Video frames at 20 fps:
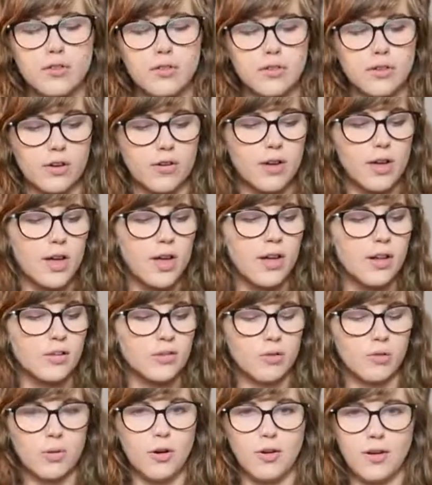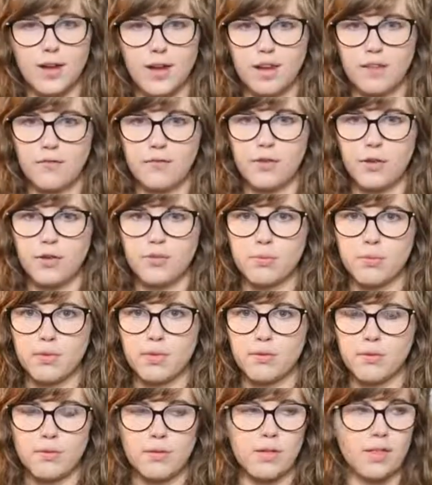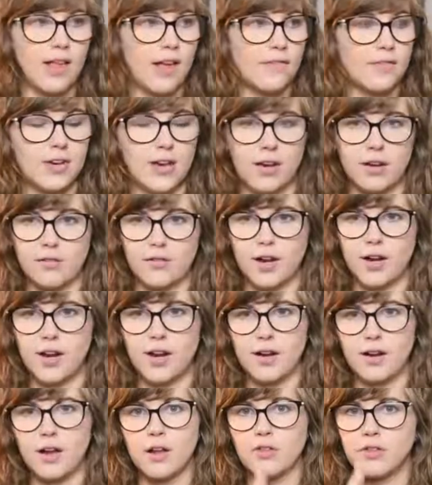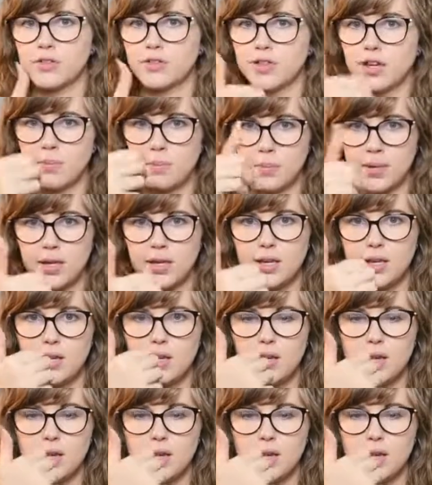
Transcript: So we don't get confused with a left hand and right hand. I'll just say P-I-M-A.